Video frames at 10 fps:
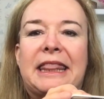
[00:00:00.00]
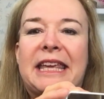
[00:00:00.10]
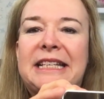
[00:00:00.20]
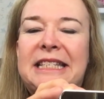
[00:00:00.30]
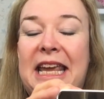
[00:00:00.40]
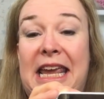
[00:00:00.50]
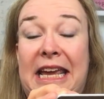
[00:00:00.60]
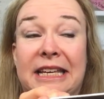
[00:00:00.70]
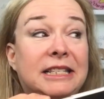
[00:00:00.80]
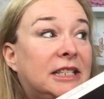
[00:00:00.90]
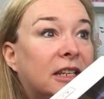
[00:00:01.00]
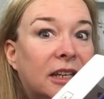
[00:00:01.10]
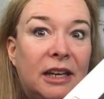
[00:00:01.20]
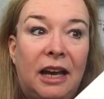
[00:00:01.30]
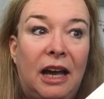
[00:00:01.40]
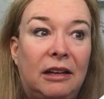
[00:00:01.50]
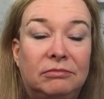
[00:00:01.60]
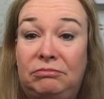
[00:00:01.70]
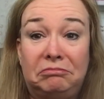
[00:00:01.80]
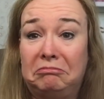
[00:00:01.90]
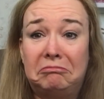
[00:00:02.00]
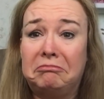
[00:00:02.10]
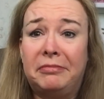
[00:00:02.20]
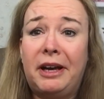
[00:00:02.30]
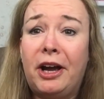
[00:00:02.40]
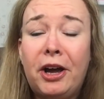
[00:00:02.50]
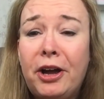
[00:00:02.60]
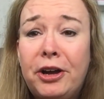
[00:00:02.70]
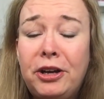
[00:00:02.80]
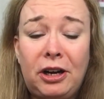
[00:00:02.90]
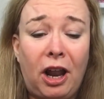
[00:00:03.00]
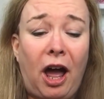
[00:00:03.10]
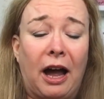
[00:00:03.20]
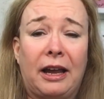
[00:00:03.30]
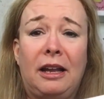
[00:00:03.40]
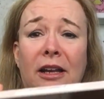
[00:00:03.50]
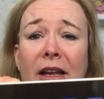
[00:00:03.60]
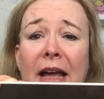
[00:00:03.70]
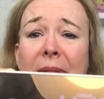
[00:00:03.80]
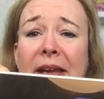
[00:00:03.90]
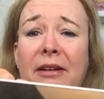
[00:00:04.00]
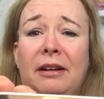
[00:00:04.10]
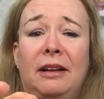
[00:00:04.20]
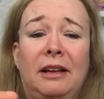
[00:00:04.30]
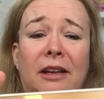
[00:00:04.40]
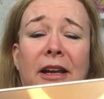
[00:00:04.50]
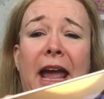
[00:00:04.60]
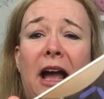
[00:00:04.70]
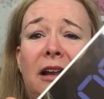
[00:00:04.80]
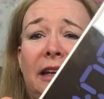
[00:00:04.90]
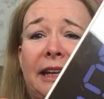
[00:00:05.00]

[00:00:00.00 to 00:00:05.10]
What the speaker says: This is a good clock. Look, I mean, look how